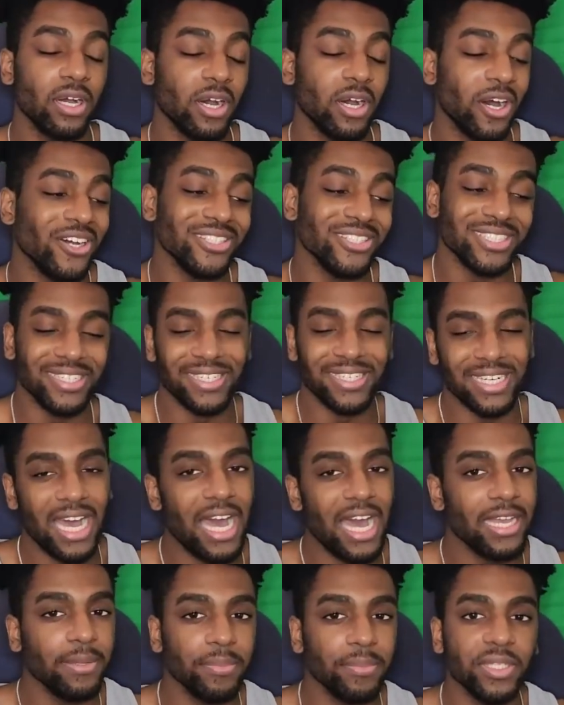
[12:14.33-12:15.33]

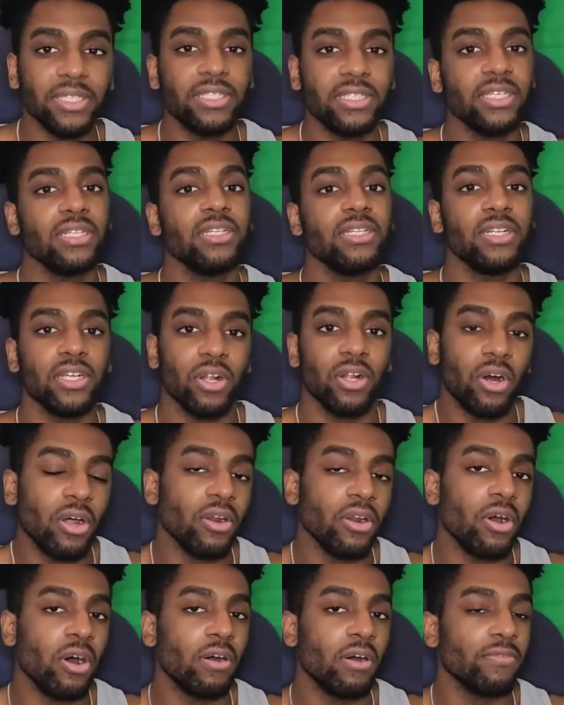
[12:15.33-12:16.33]
Undeniably killing it on
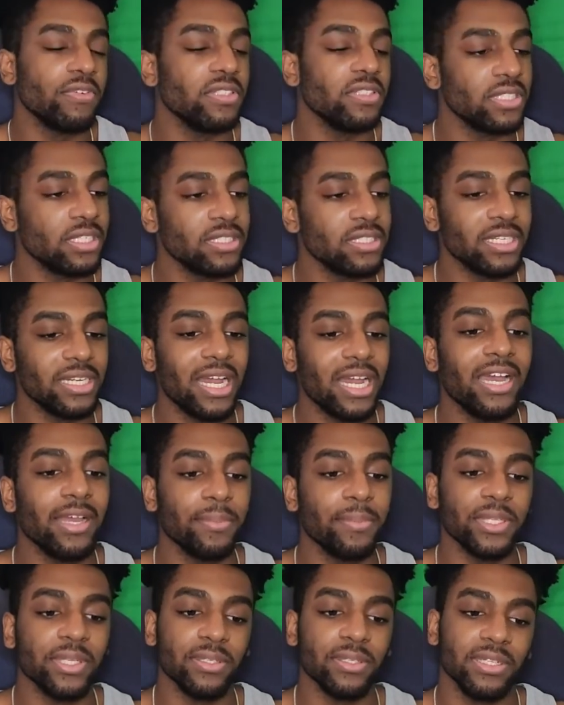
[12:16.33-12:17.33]
offense.
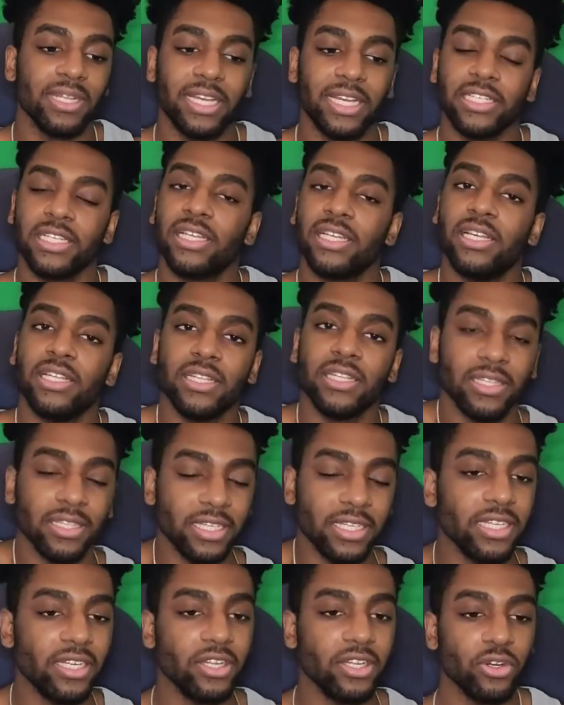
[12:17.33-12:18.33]
Undeniably, like,
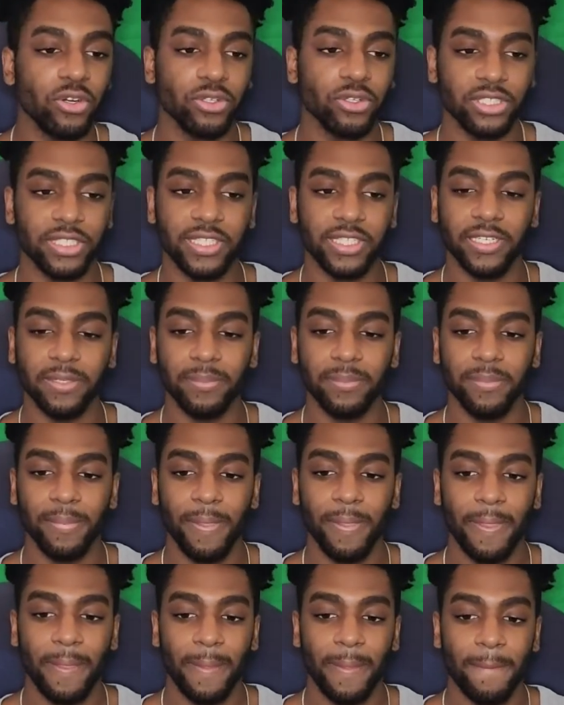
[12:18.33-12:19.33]
leading her team.
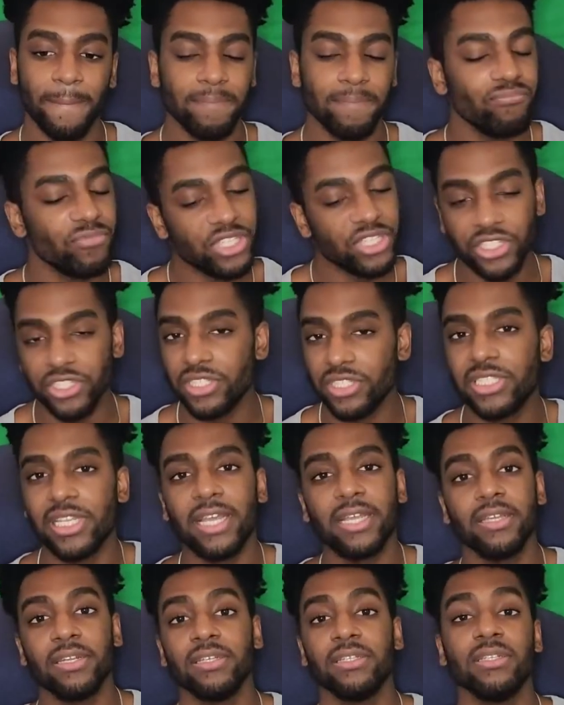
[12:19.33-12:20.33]
She's
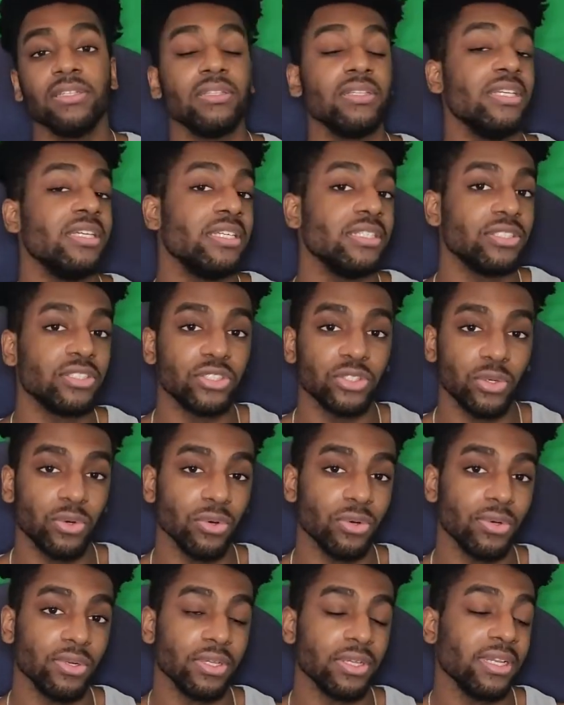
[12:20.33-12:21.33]
2nd in the league in
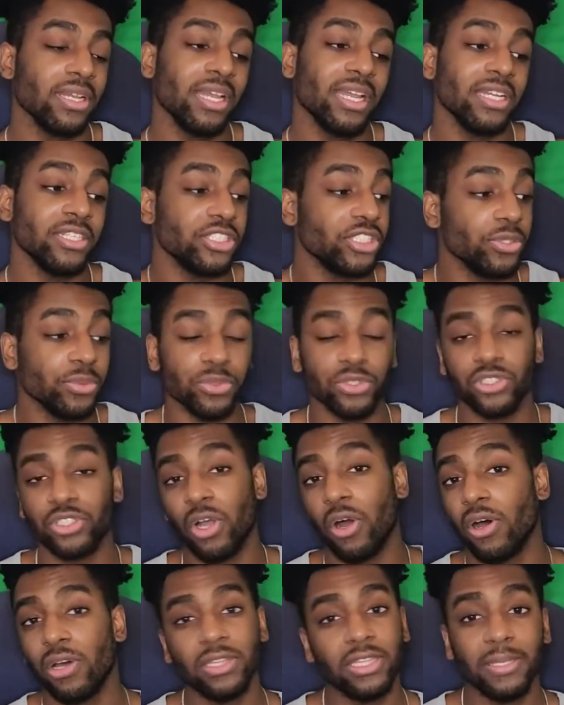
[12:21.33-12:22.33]
scoring. And she was
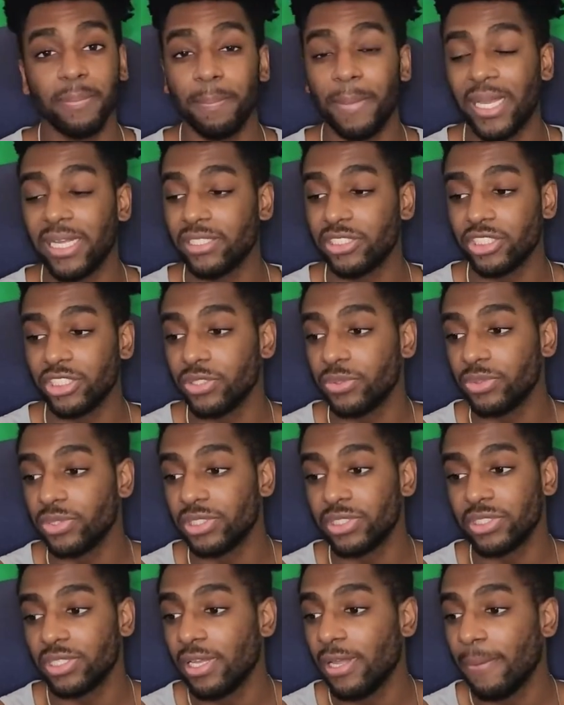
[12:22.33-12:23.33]
on the bench. She
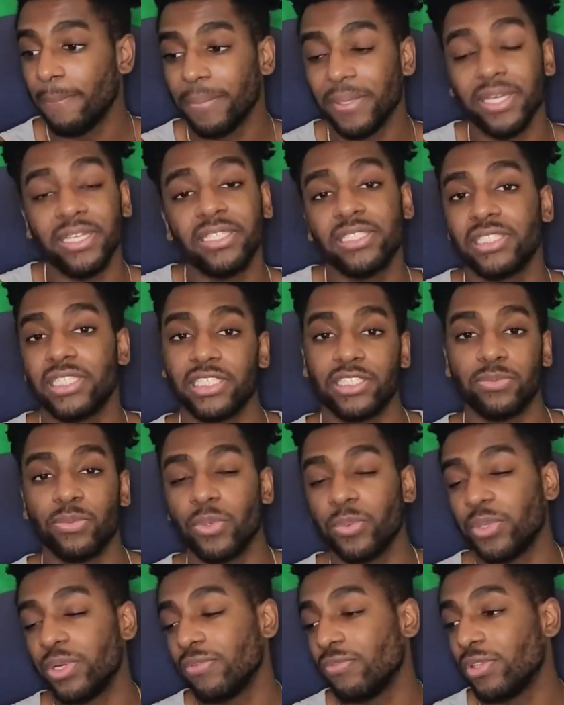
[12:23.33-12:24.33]
was playing 6th
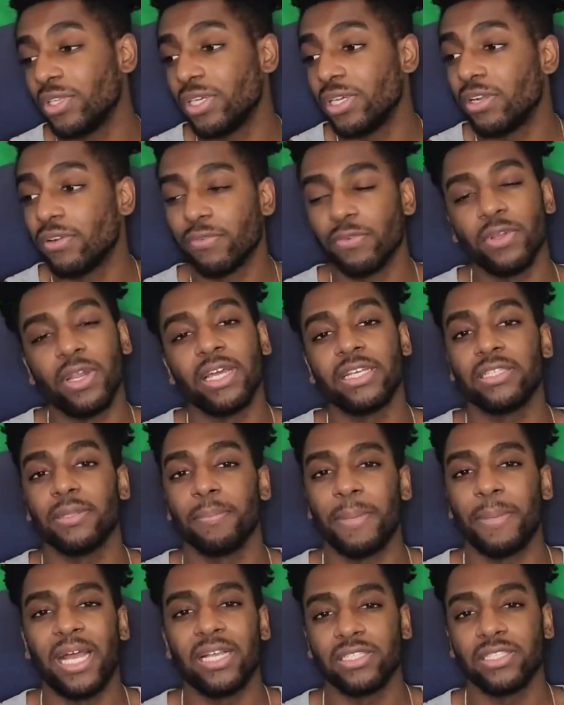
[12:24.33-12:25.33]
Woman of the Year for like the
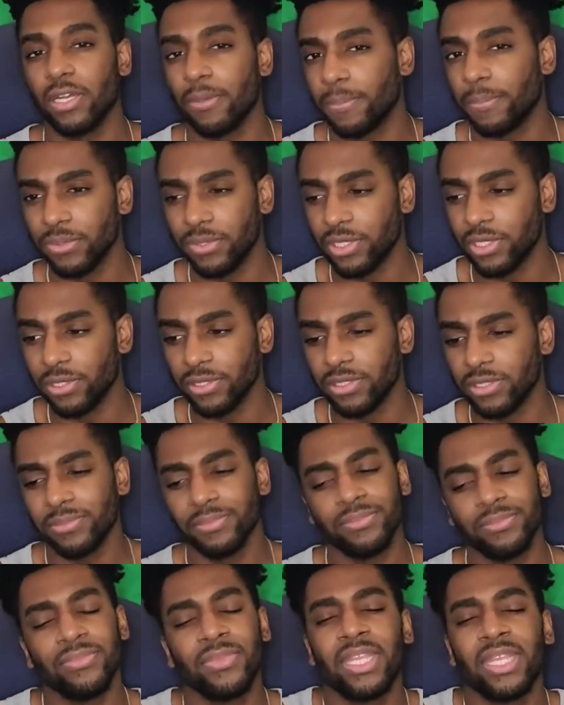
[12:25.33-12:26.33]
past couple of years.
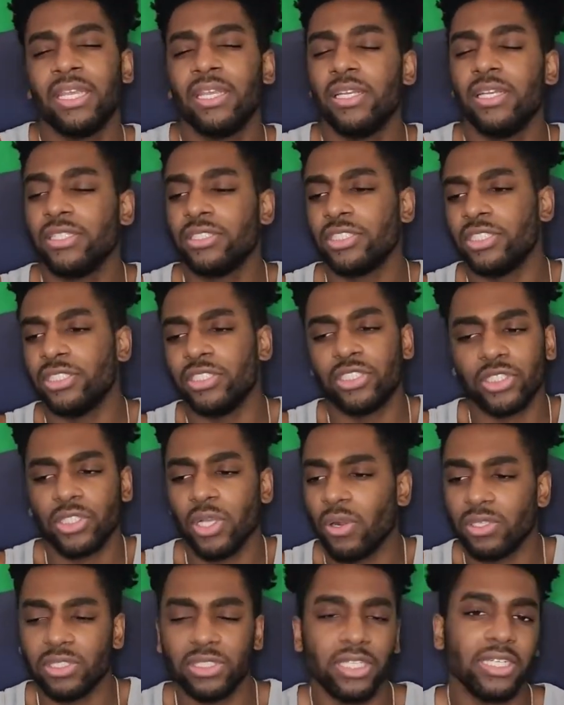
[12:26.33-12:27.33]
She
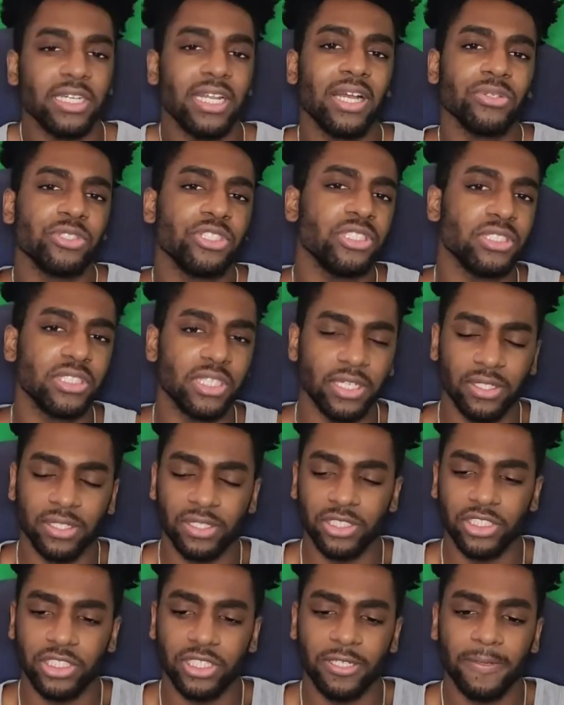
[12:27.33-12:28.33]
starts and now she's killing
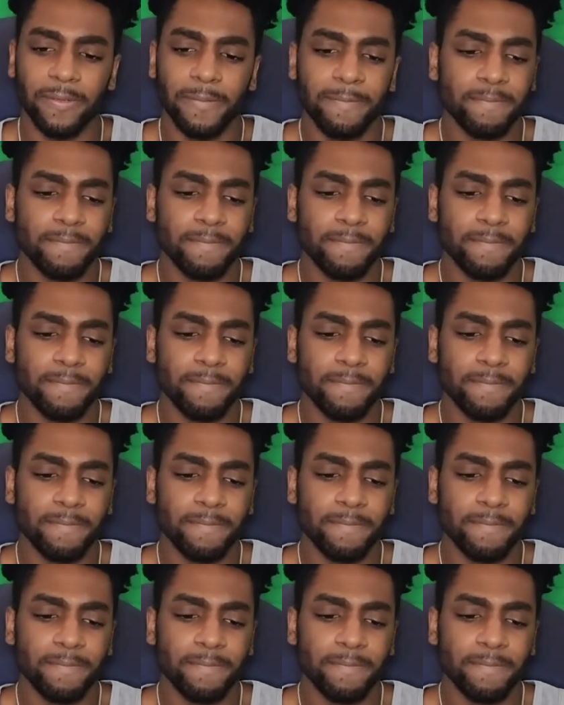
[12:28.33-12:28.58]
shit.